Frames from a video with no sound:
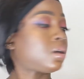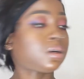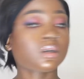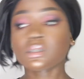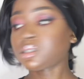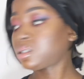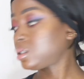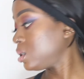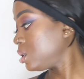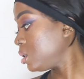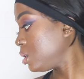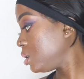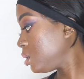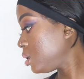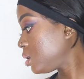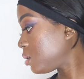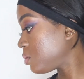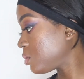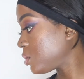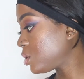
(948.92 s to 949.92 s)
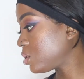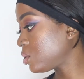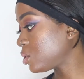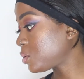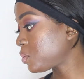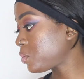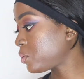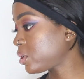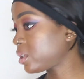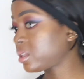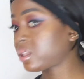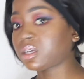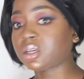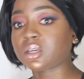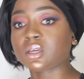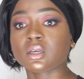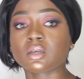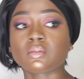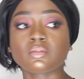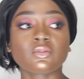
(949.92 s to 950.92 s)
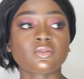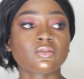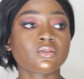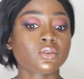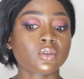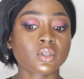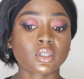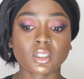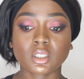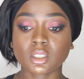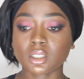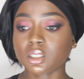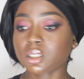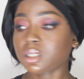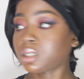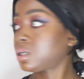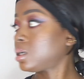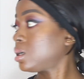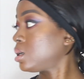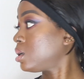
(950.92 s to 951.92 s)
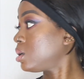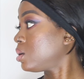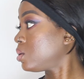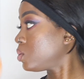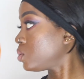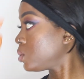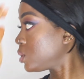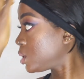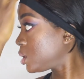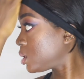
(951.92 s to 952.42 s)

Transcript: Actually, I'm gonna spray the hair before I take it out.